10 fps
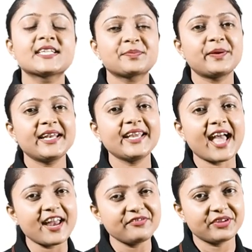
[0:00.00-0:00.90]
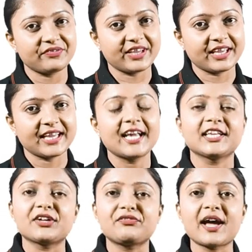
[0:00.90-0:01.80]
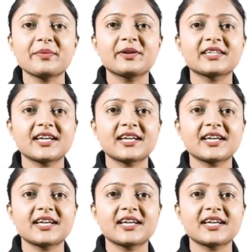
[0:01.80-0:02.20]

Spinning and weaving. The fiber